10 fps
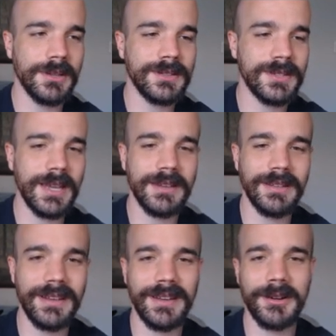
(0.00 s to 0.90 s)
here. Let's
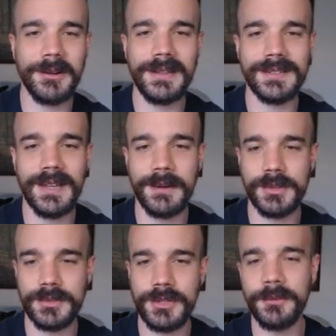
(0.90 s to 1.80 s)
say uh, our list
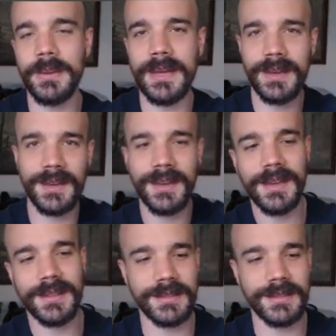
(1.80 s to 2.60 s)
items are too big.